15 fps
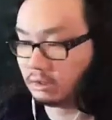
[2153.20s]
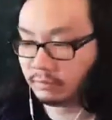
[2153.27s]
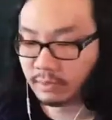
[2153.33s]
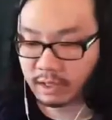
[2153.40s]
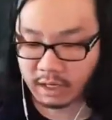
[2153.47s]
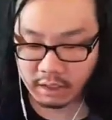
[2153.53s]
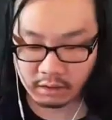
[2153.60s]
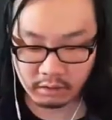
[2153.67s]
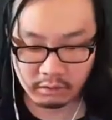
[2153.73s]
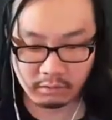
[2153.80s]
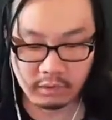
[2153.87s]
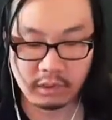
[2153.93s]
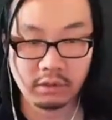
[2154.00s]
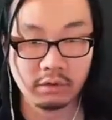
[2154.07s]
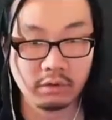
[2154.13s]
the pile.
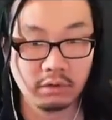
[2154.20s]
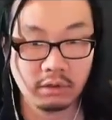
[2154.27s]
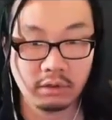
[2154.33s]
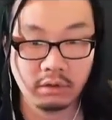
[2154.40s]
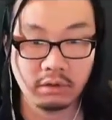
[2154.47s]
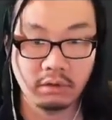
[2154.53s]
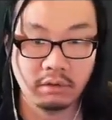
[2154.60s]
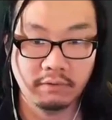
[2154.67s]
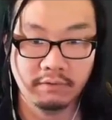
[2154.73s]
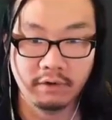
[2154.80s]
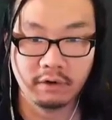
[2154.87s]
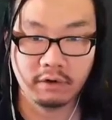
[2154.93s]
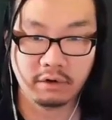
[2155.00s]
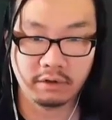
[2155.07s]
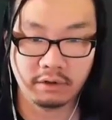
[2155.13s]
Make sure that all of
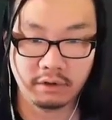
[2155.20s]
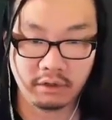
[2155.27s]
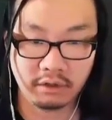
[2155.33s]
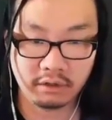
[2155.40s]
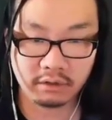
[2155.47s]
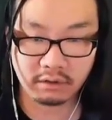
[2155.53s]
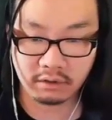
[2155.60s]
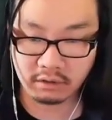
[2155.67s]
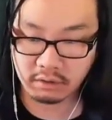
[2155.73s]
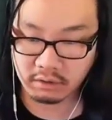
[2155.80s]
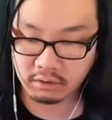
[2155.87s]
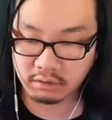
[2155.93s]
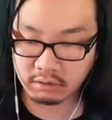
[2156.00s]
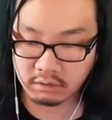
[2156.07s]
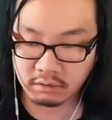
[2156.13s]
our things are
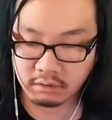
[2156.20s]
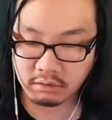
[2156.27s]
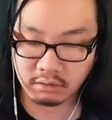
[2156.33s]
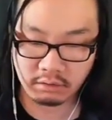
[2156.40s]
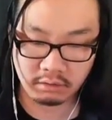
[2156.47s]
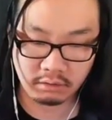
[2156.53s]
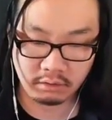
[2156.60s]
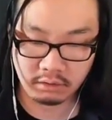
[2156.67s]
here.